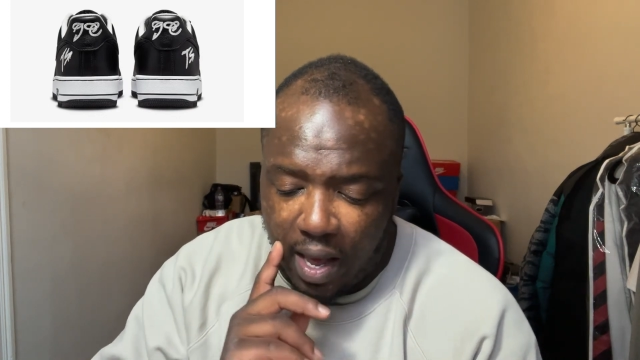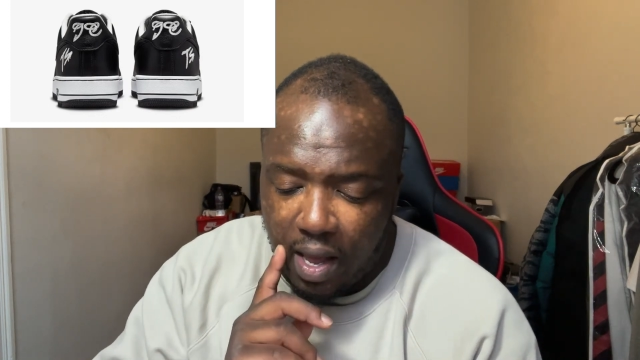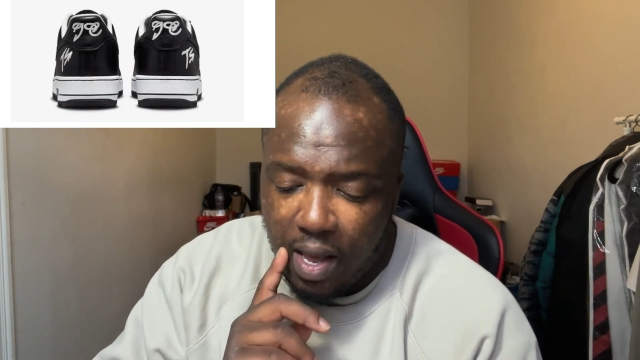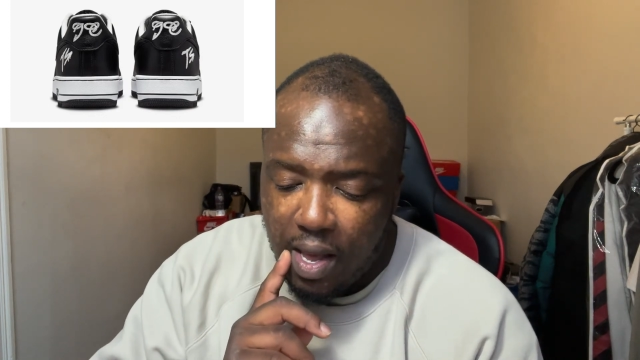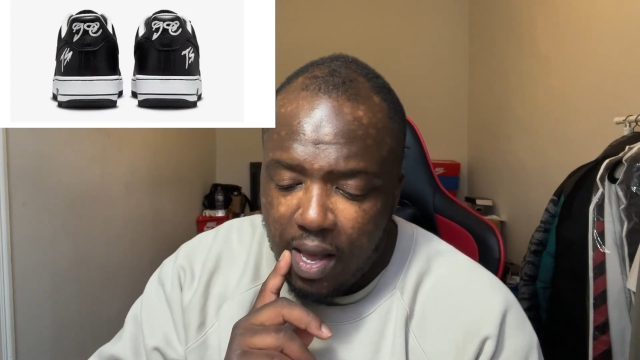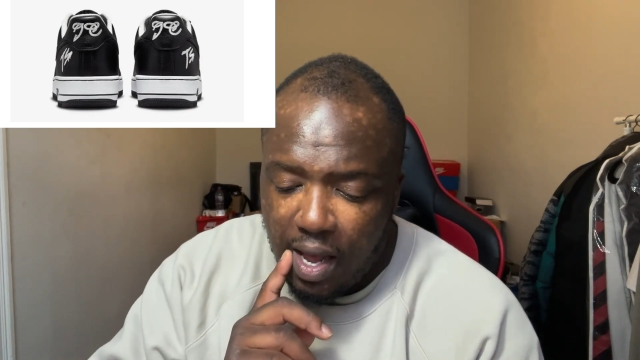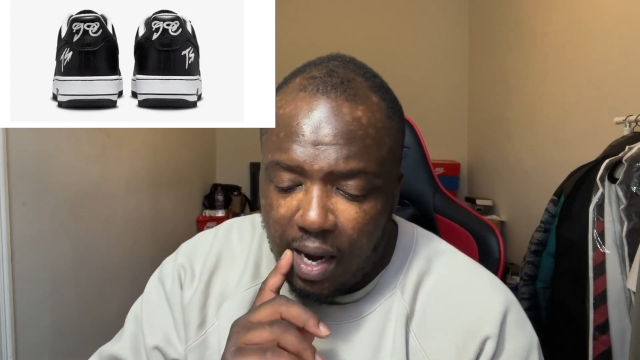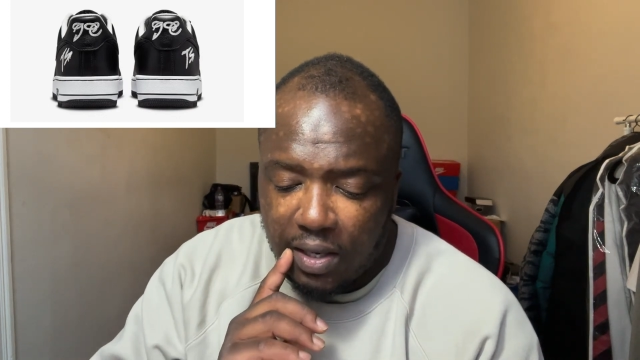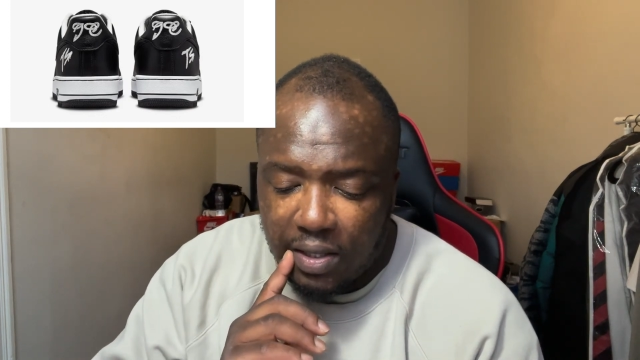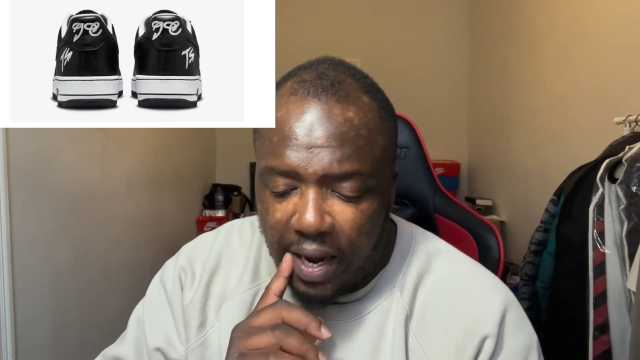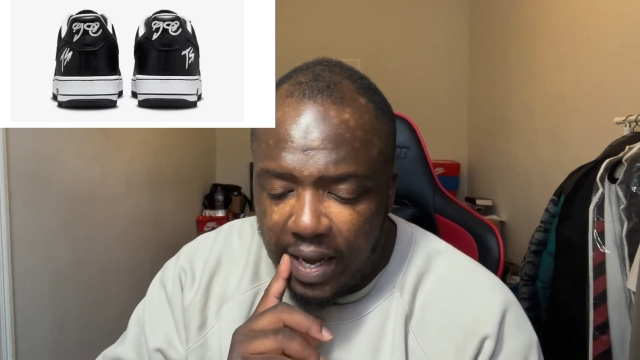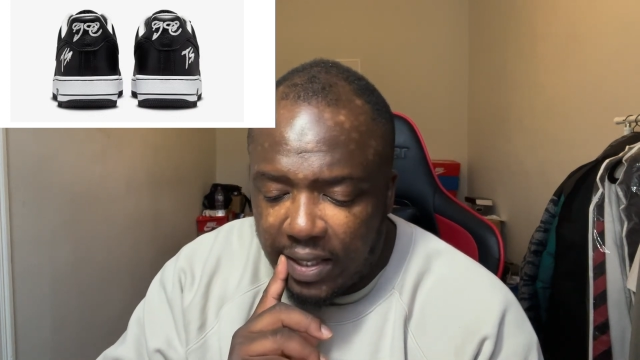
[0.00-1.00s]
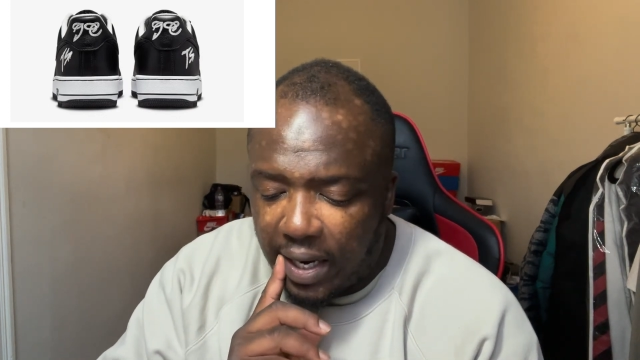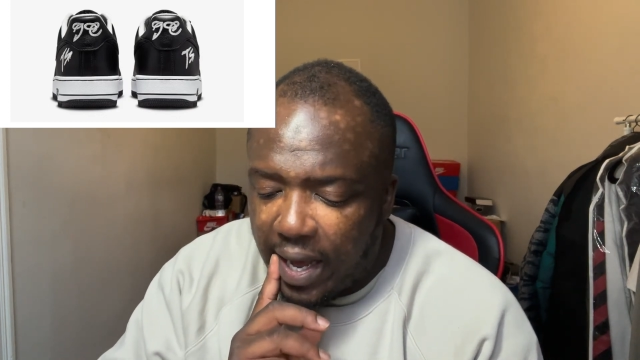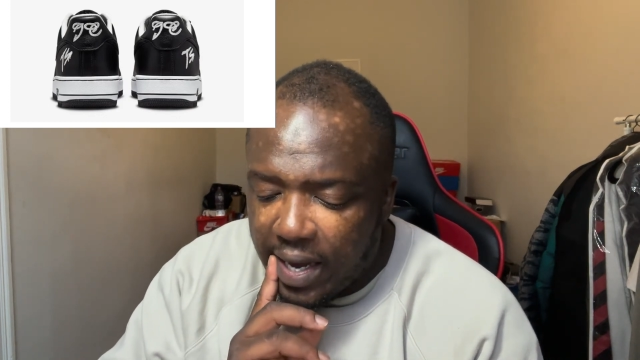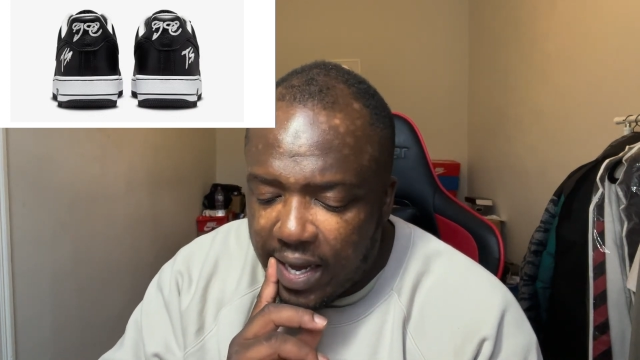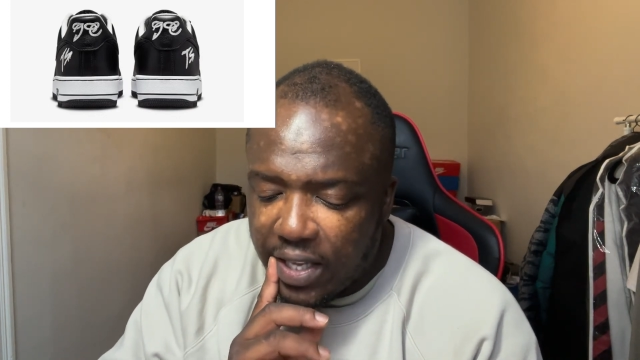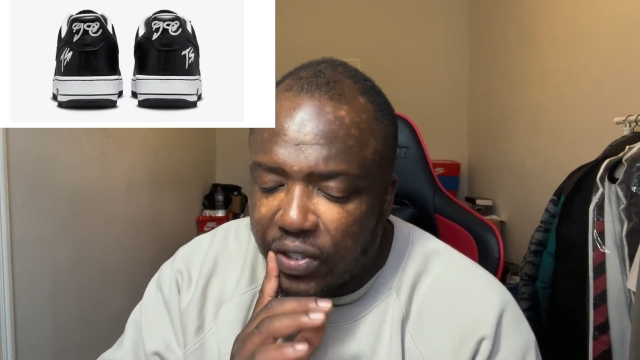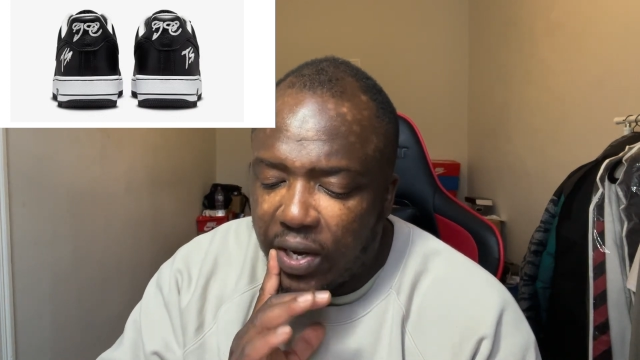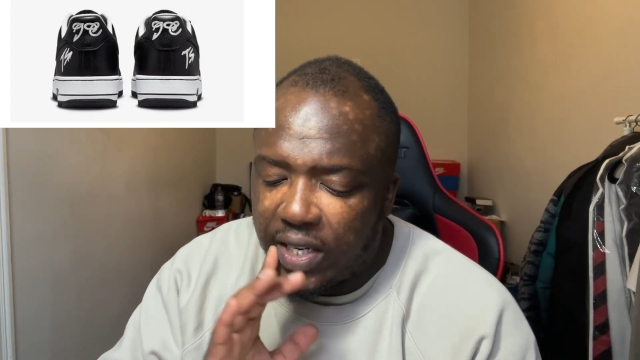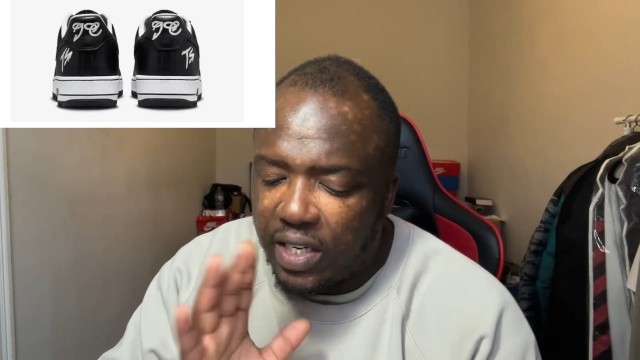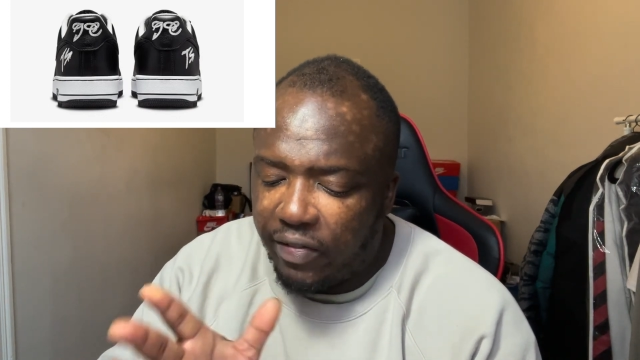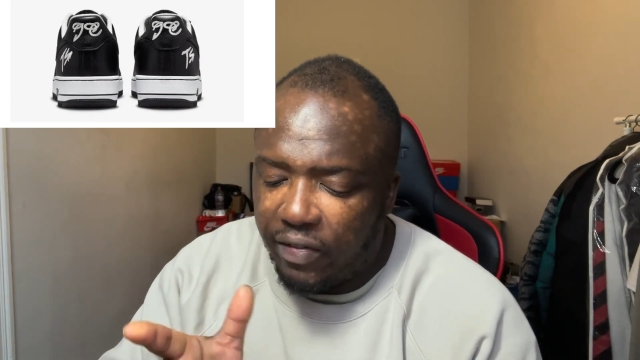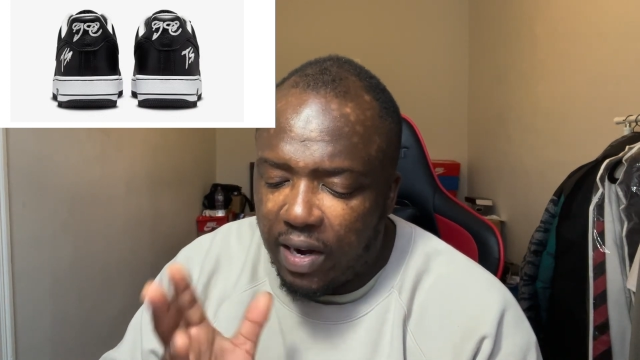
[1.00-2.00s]
It looks nice. I like it. It's got a
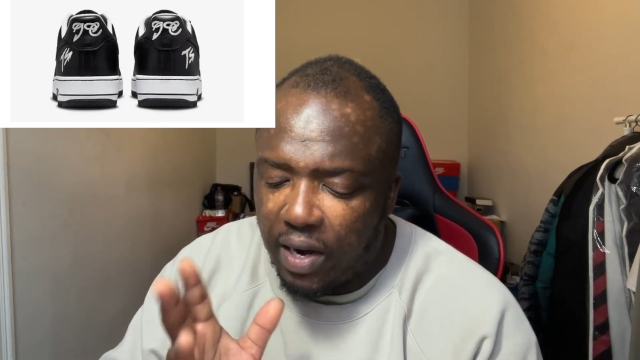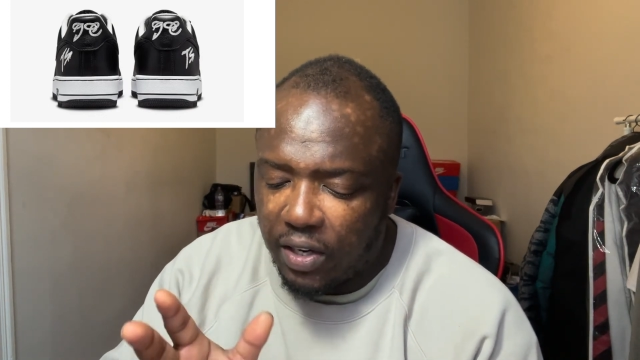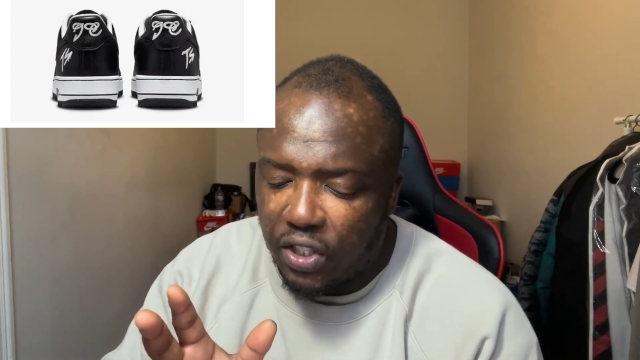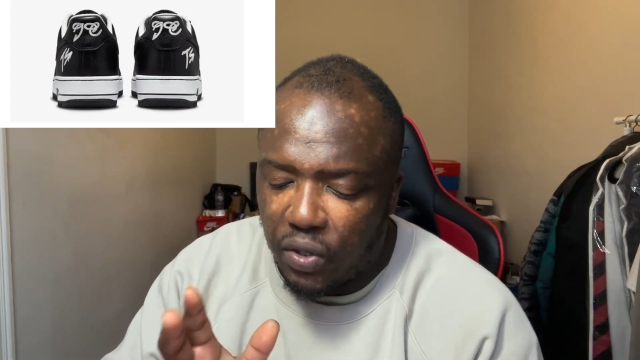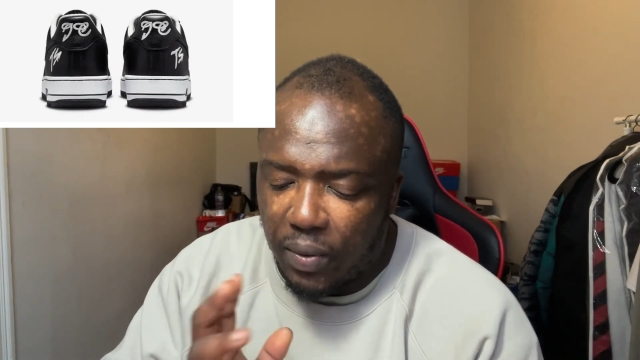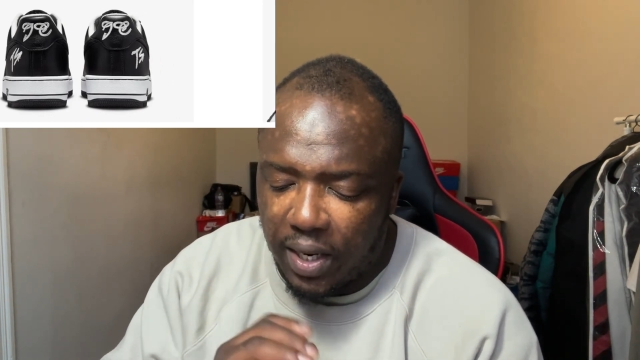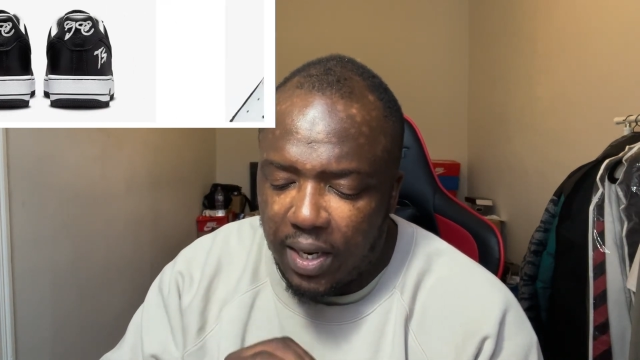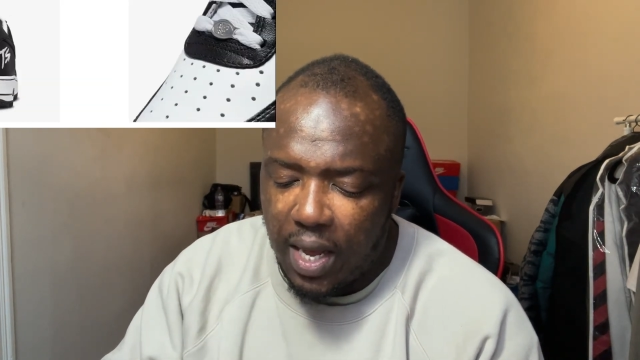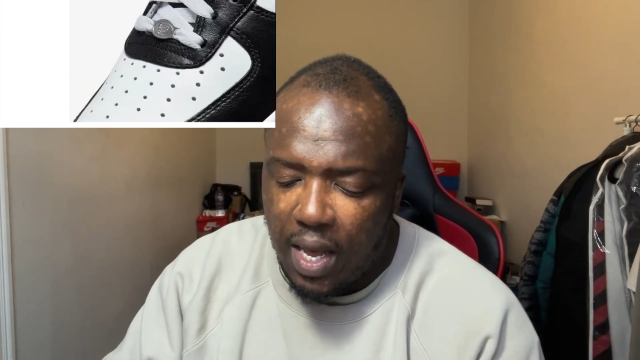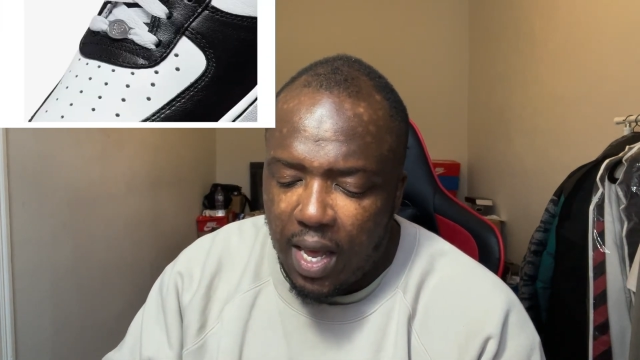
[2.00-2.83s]
different look to it.